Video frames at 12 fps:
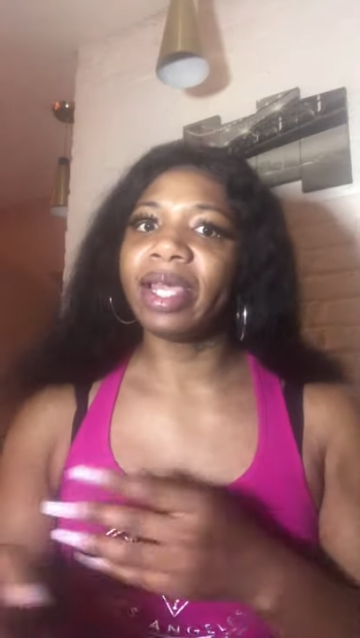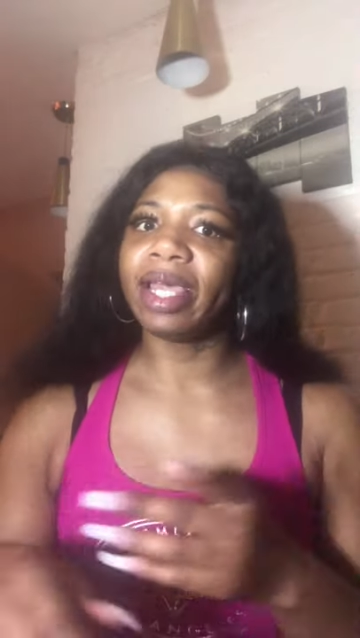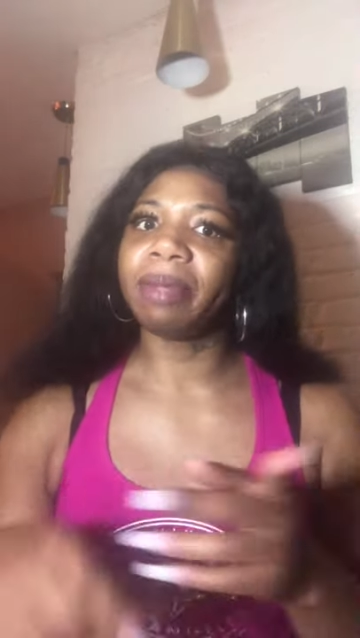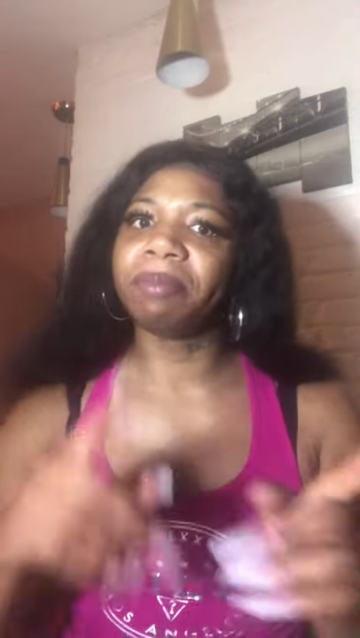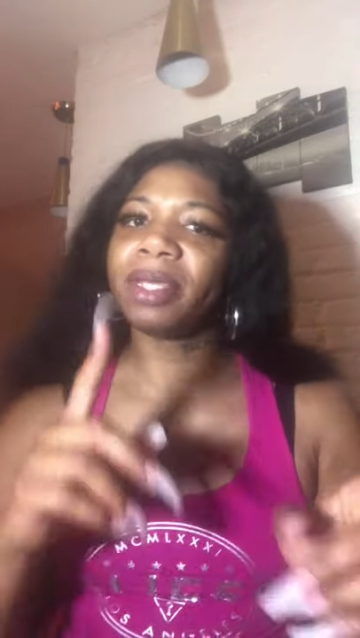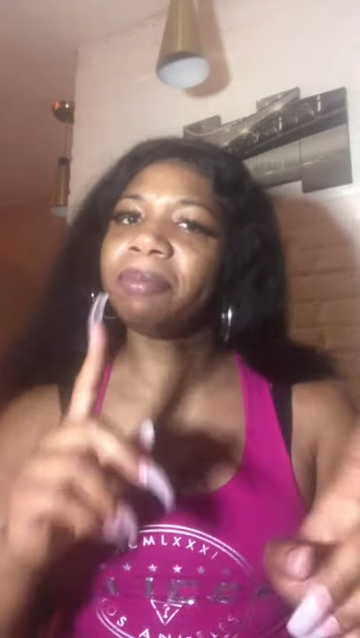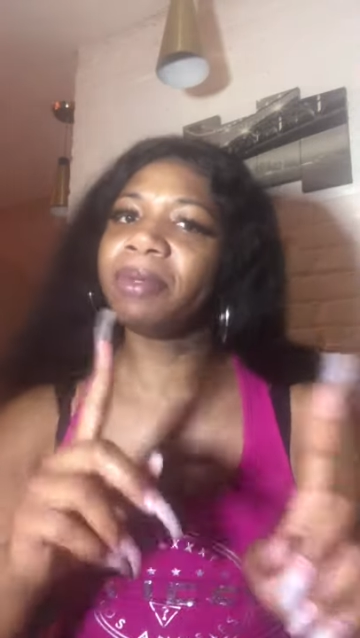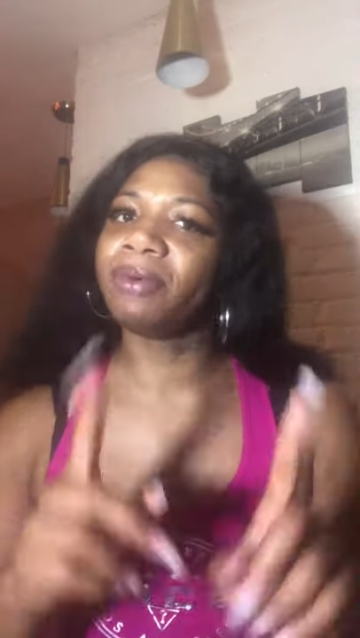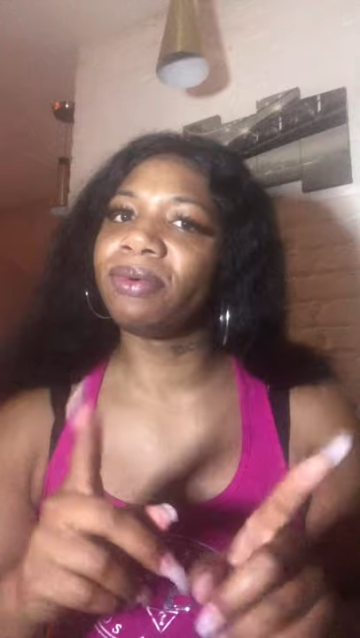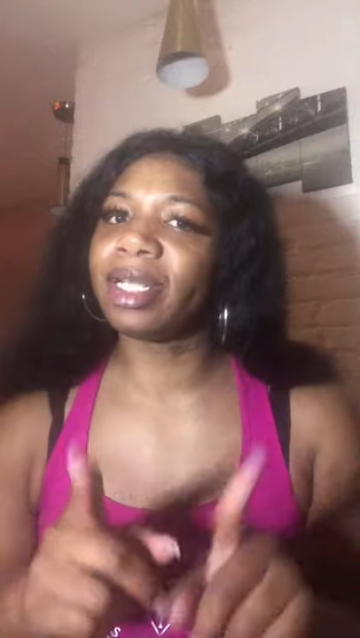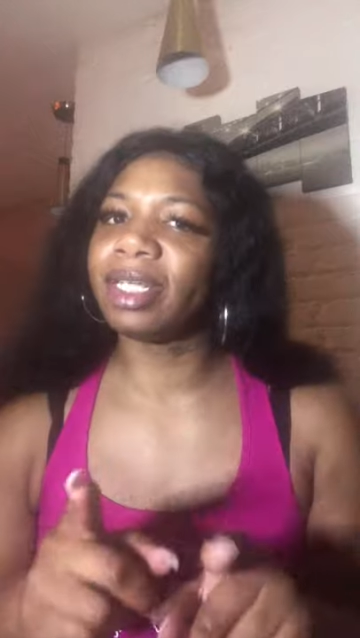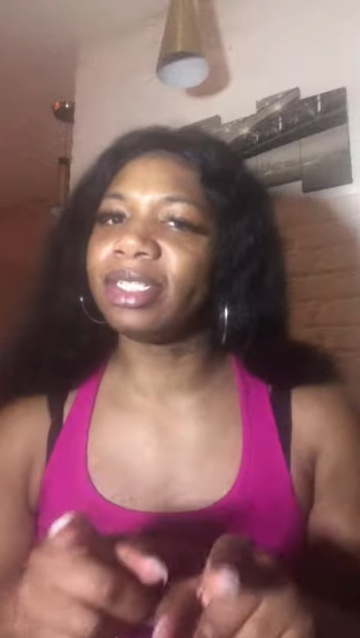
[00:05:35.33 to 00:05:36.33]
And people
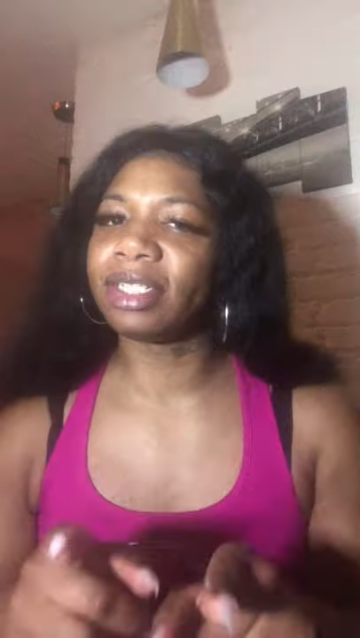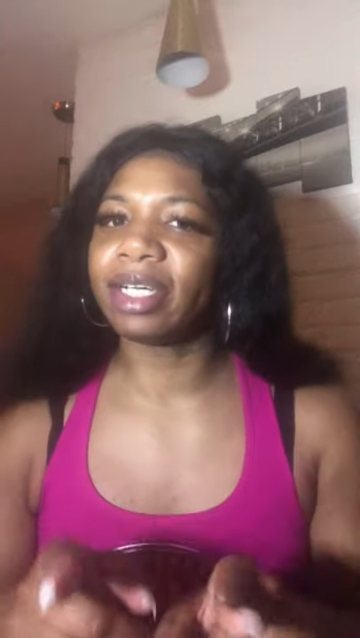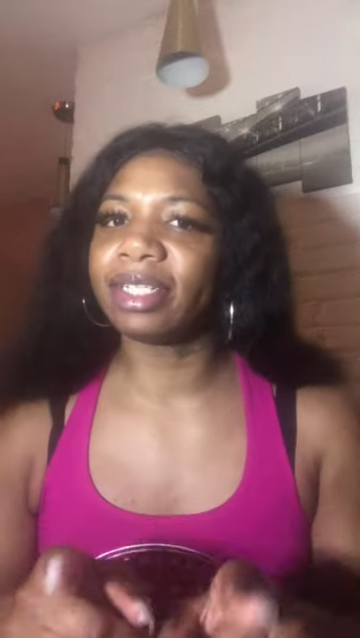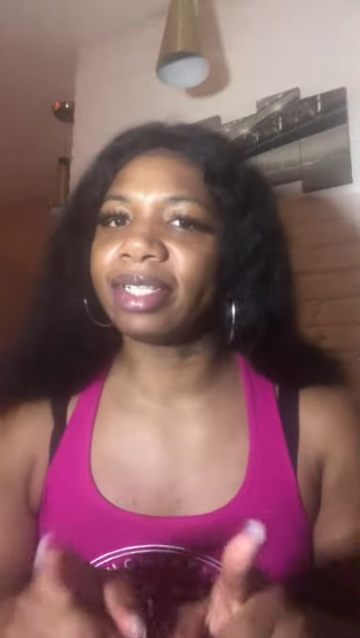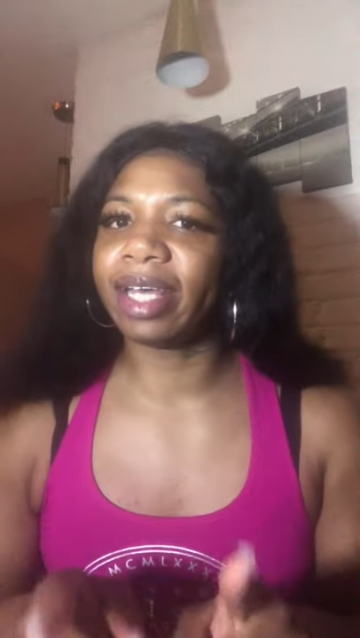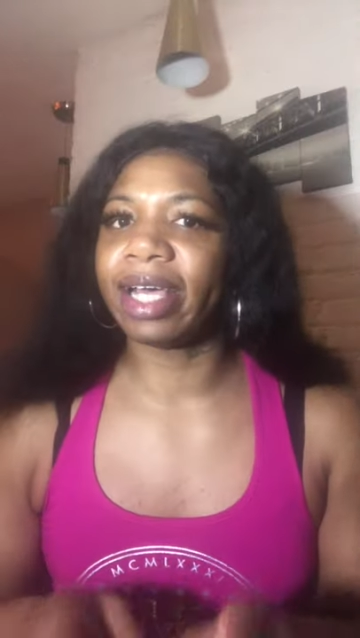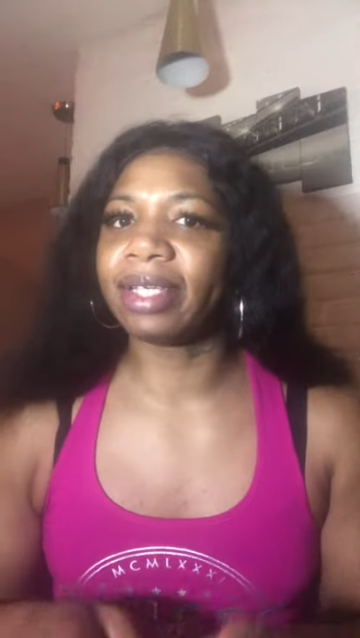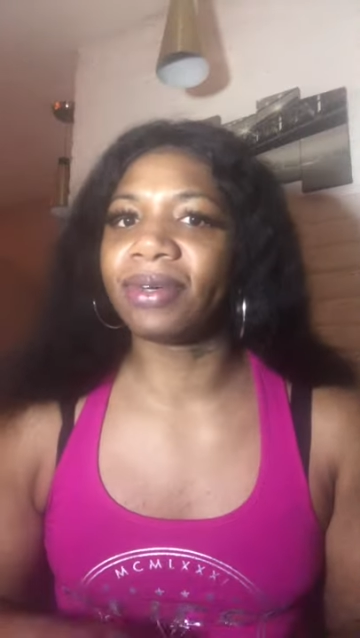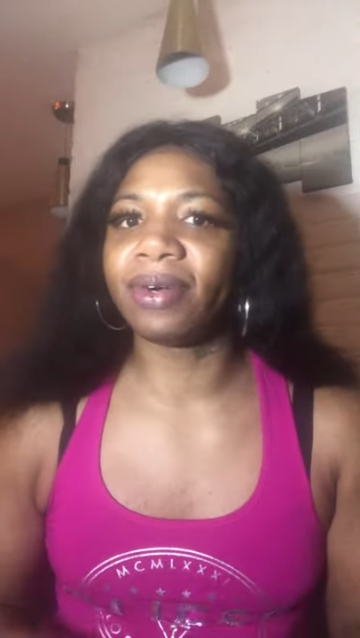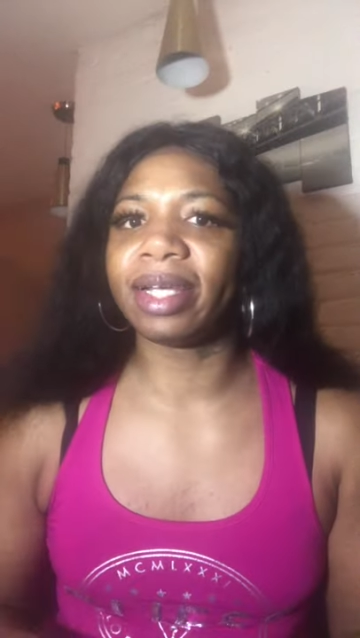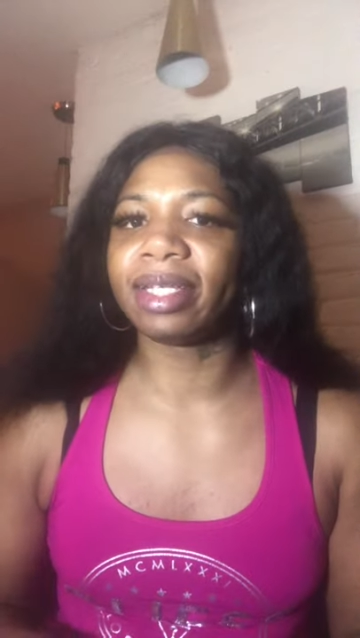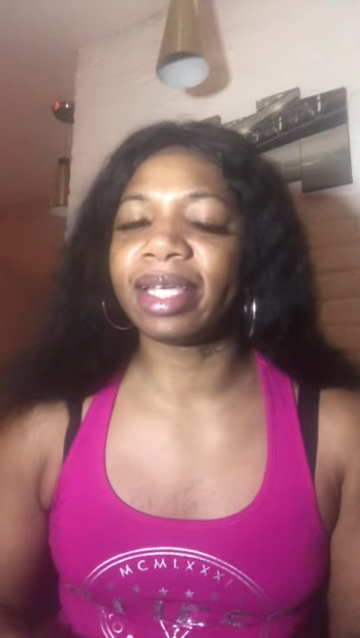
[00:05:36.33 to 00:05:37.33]
really judge the
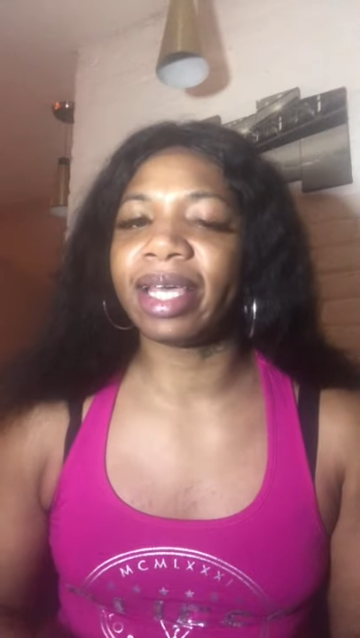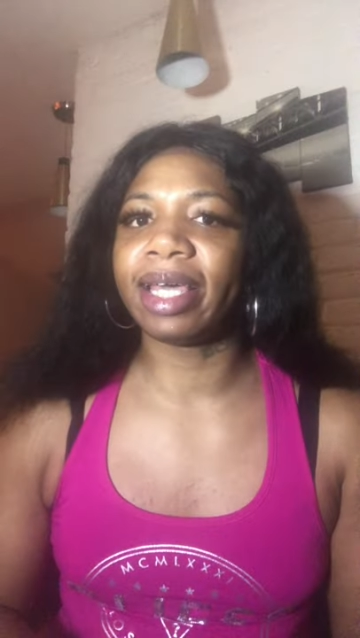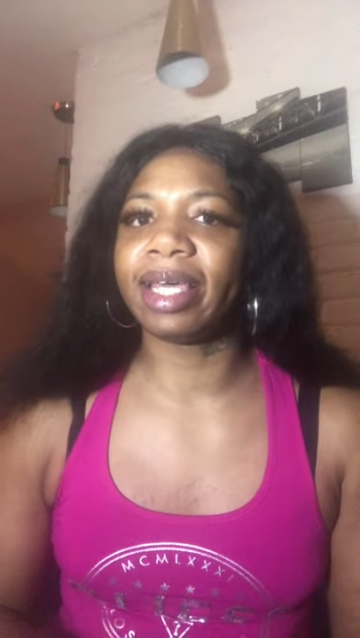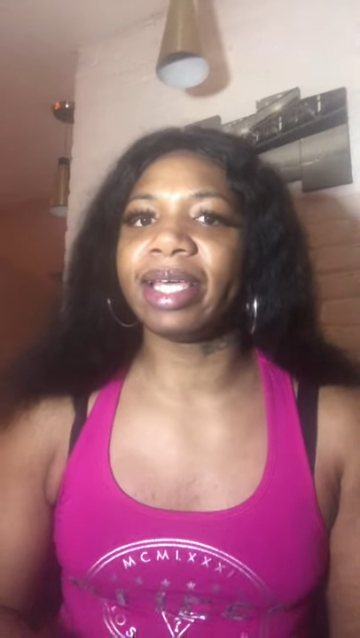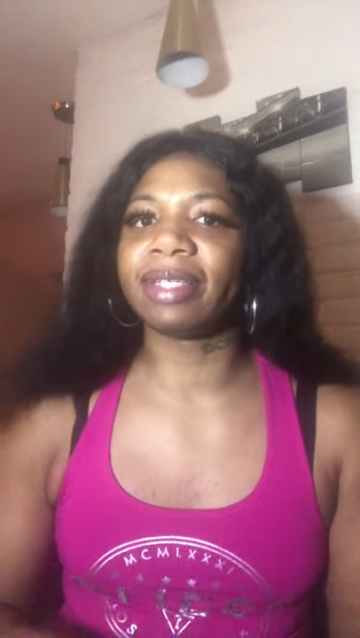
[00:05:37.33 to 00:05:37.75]
escorting thing.